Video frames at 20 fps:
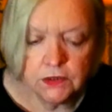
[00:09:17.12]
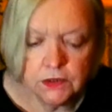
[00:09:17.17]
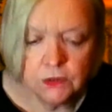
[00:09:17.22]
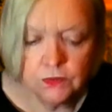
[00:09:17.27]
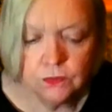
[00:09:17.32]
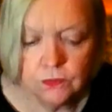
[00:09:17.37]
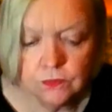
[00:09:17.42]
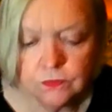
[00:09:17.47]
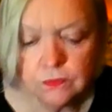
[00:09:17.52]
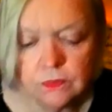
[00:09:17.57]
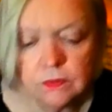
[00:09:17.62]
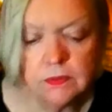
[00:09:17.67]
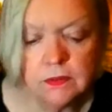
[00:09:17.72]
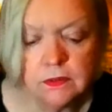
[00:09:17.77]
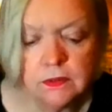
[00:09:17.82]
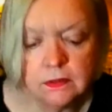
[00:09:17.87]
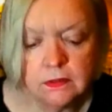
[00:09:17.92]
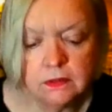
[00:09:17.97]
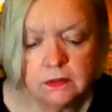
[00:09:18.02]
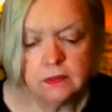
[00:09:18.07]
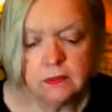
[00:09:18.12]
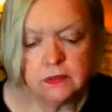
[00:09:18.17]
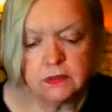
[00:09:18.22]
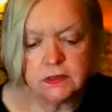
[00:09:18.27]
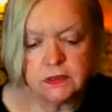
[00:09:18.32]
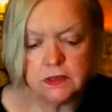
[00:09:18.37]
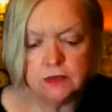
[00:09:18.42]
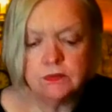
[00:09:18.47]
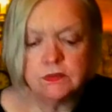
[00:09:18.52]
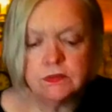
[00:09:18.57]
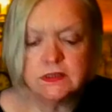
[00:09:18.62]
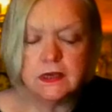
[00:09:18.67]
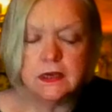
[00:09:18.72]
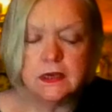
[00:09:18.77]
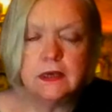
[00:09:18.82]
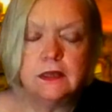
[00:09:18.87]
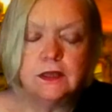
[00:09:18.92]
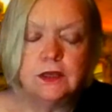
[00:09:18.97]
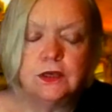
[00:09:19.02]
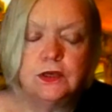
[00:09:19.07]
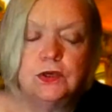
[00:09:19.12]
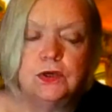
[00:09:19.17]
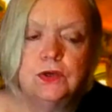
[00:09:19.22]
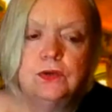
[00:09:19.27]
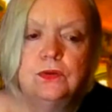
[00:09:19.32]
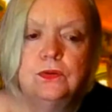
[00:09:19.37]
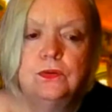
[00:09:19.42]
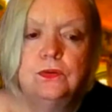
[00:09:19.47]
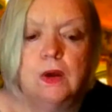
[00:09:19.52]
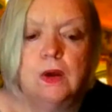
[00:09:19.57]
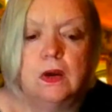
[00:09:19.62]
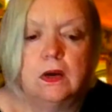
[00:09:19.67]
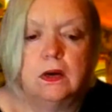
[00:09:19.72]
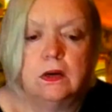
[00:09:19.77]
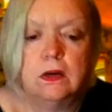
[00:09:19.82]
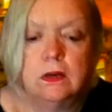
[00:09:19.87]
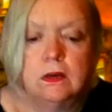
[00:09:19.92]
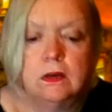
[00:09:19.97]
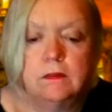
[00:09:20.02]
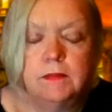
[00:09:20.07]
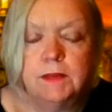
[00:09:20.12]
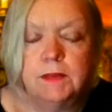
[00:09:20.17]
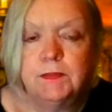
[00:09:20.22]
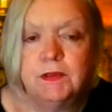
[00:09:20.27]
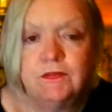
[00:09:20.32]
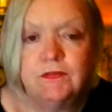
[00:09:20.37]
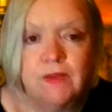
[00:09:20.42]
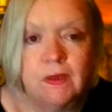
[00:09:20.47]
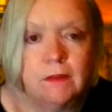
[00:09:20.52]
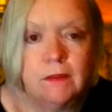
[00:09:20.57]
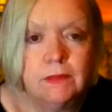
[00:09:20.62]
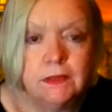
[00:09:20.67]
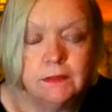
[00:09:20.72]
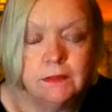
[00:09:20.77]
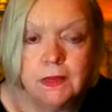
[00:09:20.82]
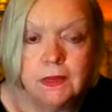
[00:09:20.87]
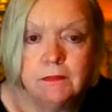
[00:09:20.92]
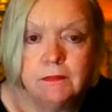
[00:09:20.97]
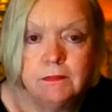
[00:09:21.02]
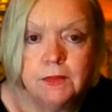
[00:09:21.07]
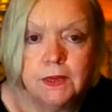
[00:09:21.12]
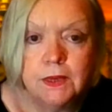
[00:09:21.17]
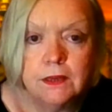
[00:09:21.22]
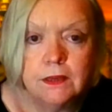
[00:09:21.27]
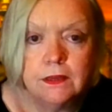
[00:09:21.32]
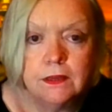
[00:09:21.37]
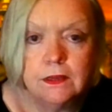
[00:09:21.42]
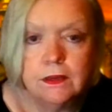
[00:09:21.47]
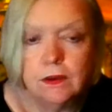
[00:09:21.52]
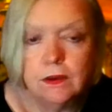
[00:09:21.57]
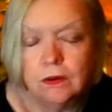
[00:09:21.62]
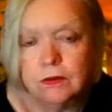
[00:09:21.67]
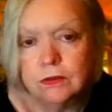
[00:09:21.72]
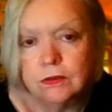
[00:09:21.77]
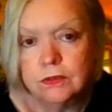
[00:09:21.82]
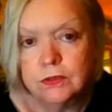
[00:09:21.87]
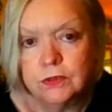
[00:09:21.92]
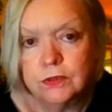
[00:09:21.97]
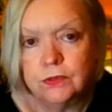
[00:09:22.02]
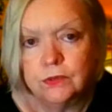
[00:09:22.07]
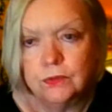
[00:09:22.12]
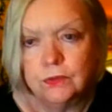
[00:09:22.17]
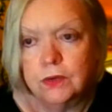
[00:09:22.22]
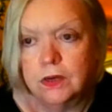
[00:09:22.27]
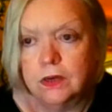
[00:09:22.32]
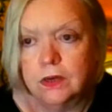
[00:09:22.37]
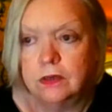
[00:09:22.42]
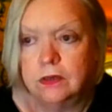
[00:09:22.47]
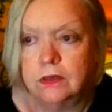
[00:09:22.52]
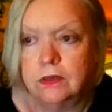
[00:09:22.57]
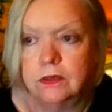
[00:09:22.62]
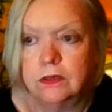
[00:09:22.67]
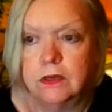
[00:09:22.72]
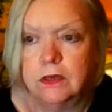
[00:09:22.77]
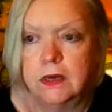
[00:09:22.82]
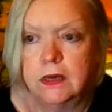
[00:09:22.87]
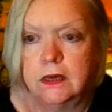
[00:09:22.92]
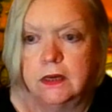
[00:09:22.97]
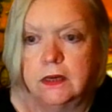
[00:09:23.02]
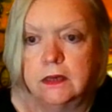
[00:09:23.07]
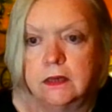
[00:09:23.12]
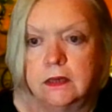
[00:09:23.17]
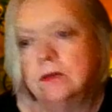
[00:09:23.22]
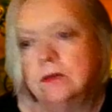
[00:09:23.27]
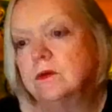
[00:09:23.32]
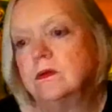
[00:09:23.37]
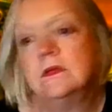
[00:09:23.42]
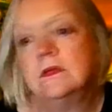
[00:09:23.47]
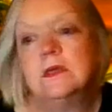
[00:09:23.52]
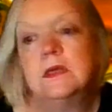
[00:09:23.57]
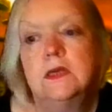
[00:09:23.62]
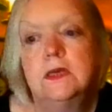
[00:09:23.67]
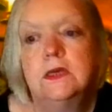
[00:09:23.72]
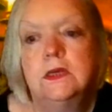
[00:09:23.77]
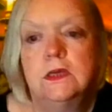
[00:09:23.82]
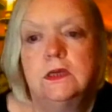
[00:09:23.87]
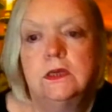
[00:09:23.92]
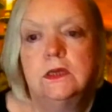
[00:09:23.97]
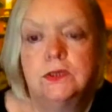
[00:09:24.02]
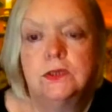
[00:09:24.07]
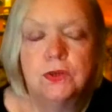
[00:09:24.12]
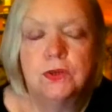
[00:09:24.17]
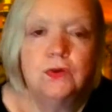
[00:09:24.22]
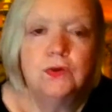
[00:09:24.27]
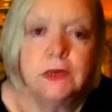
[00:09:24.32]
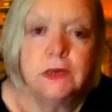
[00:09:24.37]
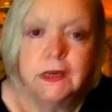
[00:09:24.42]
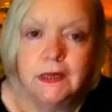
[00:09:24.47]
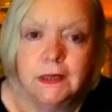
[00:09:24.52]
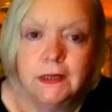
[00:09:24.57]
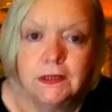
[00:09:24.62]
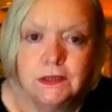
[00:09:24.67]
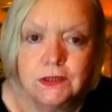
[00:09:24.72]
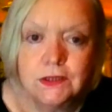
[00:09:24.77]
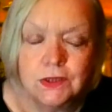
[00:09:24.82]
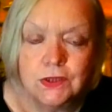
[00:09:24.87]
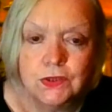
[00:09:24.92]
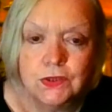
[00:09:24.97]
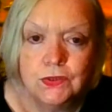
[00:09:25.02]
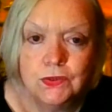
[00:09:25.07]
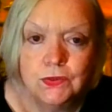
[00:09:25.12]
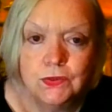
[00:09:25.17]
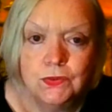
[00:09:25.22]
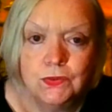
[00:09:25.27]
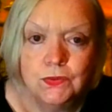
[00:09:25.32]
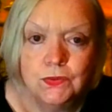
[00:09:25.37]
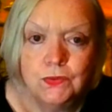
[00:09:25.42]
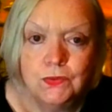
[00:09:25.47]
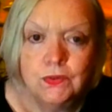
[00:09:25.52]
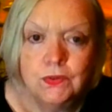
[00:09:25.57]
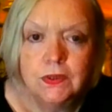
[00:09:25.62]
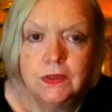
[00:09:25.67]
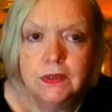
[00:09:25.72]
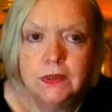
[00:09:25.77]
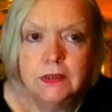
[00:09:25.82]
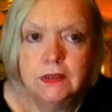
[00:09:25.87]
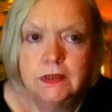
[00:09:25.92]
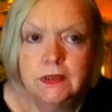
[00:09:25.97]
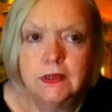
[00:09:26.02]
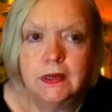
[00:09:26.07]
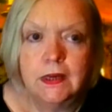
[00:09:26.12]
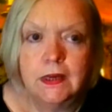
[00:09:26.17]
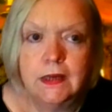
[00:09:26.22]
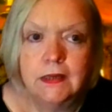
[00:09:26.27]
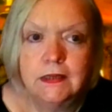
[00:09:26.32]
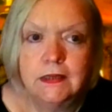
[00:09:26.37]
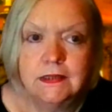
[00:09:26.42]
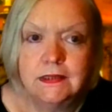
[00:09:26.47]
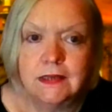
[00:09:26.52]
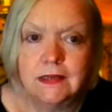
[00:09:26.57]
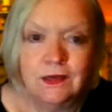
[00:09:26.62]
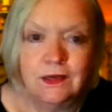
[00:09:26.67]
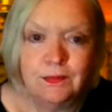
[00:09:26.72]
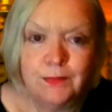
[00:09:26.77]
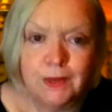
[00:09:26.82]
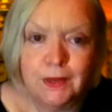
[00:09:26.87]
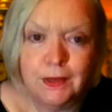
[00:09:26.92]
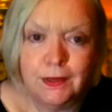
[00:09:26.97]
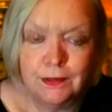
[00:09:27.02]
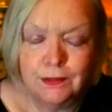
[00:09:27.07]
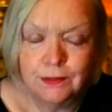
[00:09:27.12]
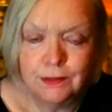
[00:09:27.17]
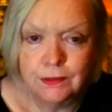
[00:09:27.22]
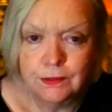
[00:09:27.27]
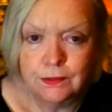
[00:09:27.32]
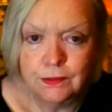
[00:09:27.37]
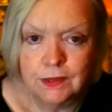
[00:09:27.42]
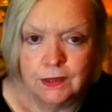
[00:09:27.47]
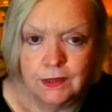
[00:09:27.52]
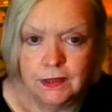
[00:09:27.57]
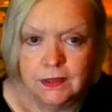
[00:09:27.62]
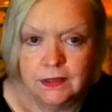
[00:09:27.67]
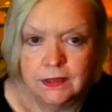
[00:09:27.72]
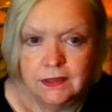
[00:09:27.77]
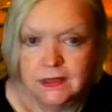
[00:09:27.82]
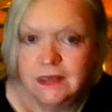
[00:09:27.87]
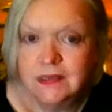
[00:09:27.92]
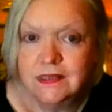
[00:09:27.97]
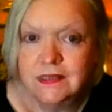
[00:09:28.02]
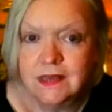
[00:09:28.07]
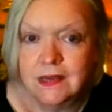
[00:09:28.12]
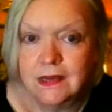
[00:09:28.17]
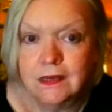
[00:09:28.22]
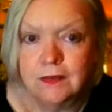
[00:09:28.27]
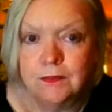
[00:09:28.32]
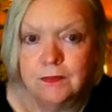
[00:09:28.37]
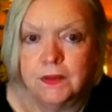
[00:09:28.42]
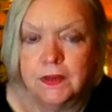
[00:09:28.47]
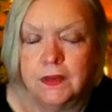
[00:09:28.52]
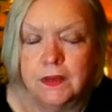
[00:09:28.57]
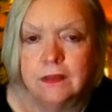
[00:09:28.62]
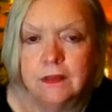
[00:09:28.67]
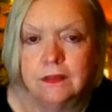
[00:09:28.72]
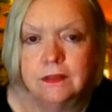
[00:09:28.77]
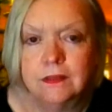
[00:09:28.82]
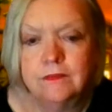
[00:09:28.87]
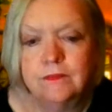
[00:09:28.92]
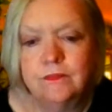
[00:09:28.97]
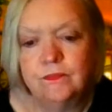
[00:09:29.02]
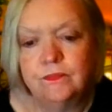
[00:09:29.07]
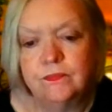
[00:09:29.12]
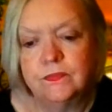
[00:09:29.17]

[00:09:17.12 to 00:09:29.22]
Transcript: So so, say that you are maybe a family member or you are uh, talking to a psychopath, okay, the psychopath